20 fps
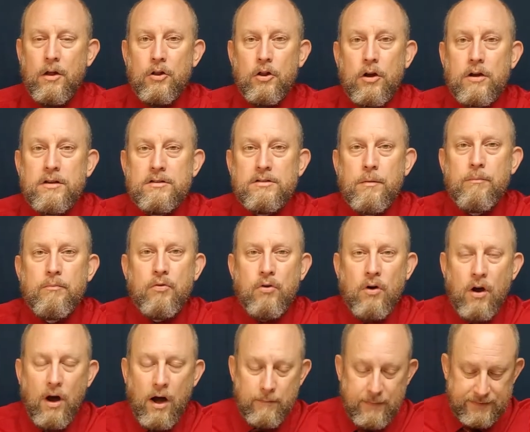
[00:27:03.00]
Look at the
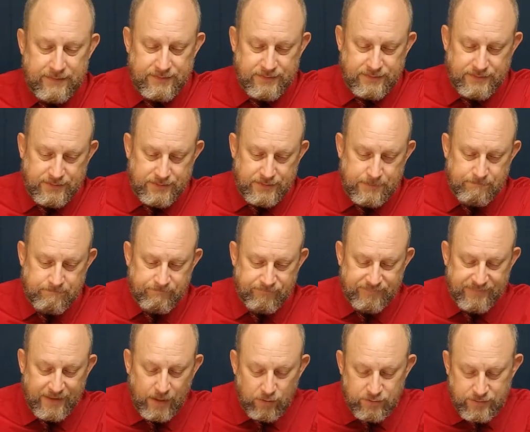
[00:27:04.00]
promise.
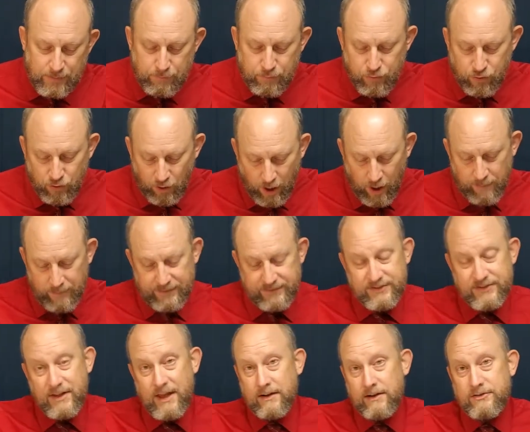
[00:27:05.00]
There's a
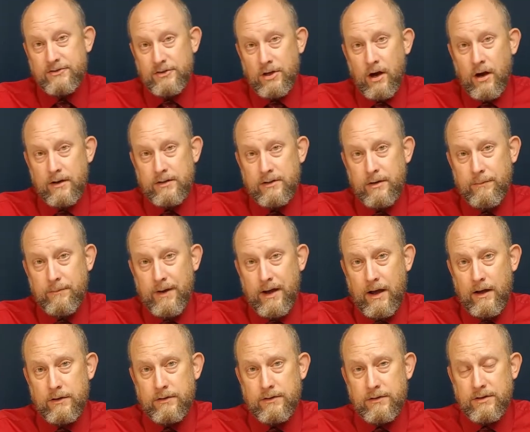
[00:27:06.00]
promise that is talked
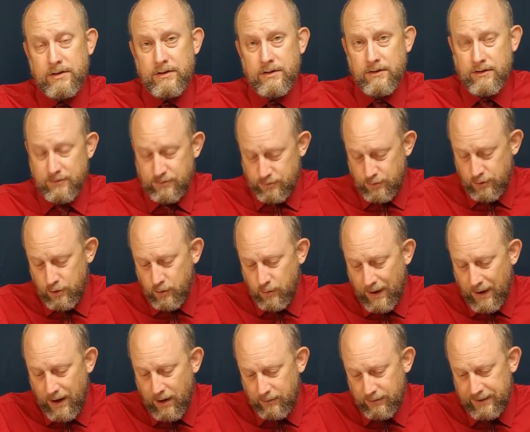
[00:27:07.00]
about uh,
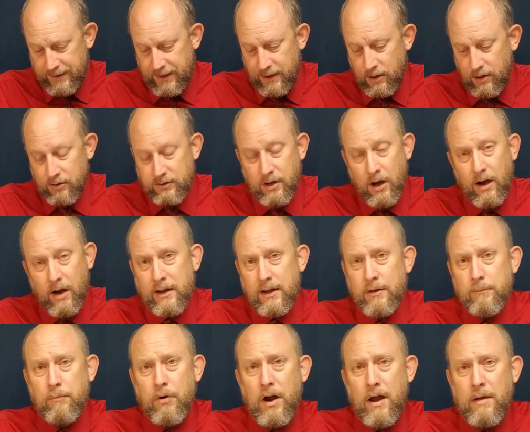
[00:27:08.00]
throughout here,
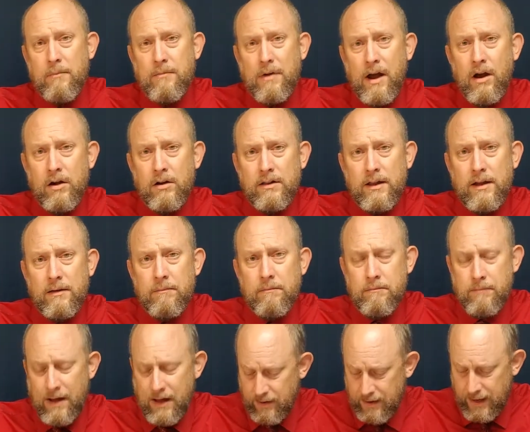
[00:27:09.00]
talking primarily
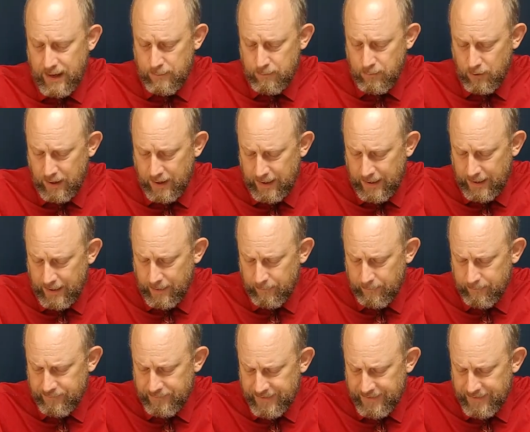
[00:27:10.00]
about Abraham.